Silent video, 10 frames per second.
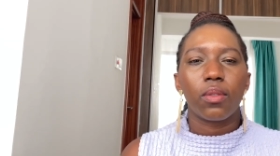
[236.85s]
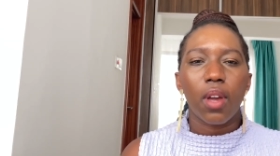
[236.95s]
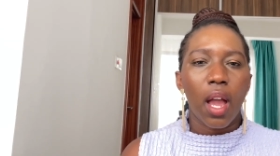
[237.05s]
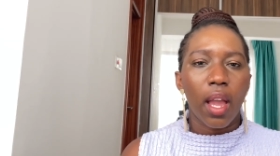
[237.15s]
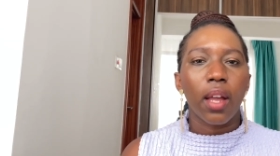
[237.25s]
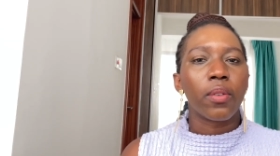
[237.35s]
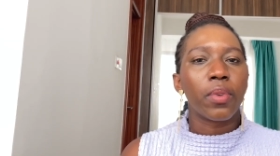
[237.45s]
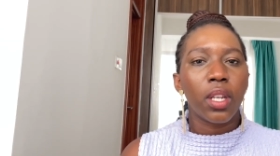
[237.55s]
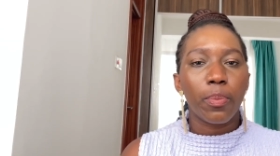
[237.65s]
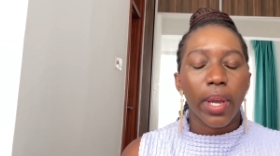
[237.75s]
I,
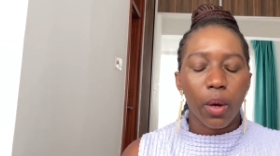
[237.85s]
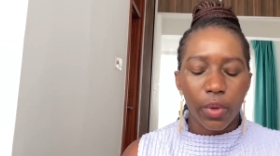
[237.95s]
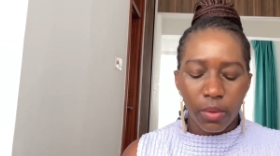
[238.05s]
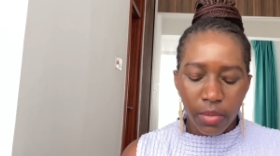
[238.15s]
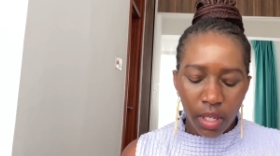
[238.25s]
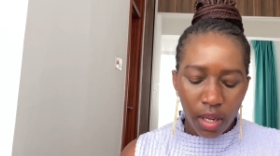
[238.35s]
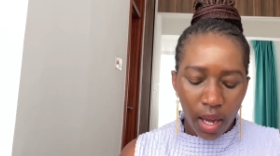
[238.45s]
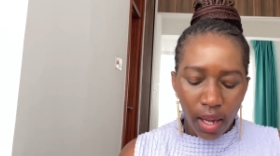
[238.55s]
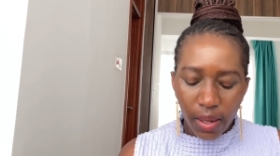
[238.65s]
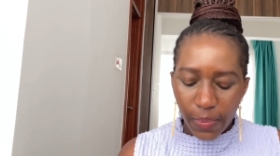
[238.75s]
really bear with me.
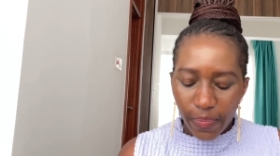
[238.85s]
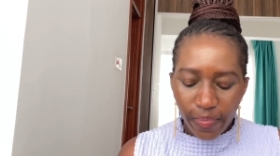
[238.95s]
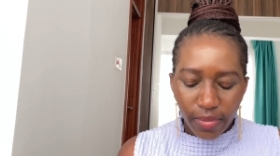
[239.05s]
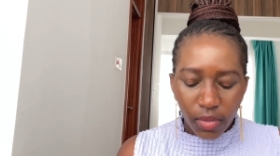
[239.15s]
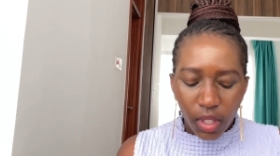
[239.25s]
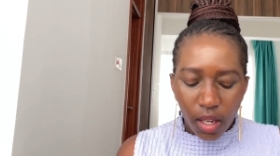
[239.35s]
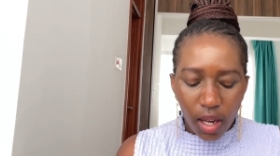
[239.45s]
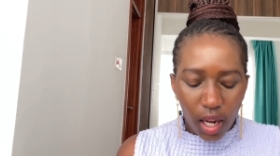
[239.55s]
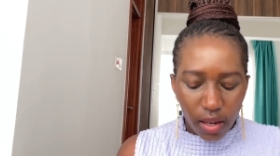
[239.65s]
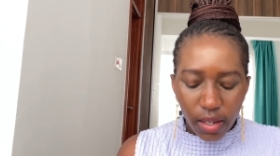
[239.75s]
I,
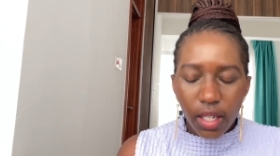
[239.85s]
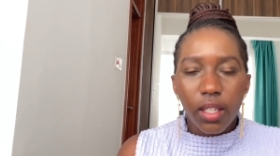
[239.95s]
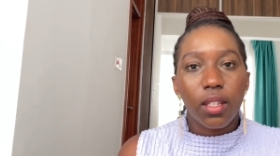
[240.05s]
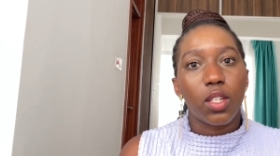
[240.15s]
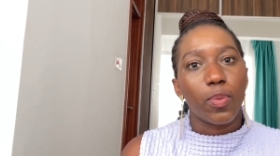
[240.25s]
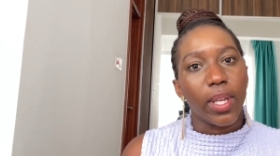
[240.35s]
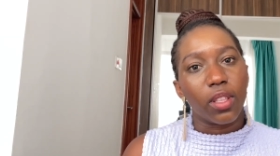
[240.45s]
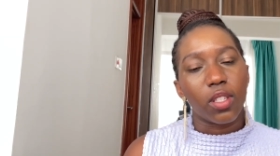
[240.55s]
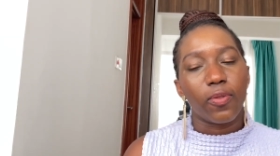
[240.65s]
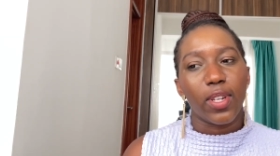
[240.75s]
I really needed to make
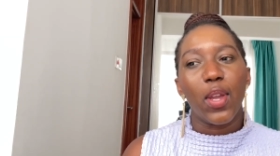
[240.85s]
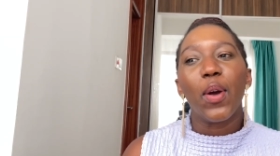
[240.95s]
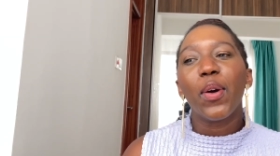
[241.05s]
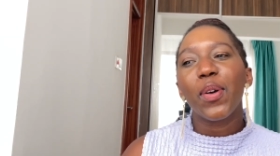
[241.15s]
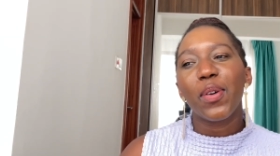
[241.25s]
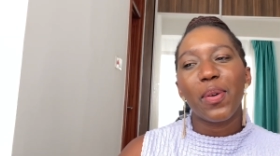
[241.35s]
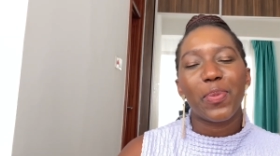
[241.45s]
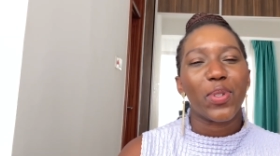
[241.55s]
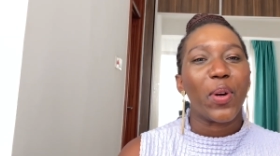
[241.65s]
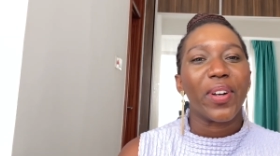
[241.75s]
this video. I'm
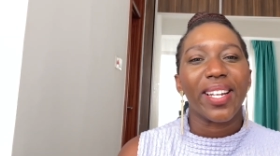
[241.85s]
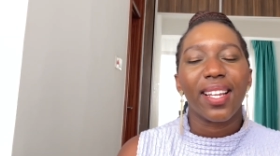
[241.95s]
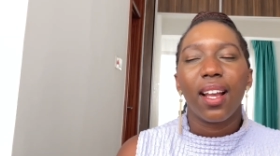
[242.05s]
sorry.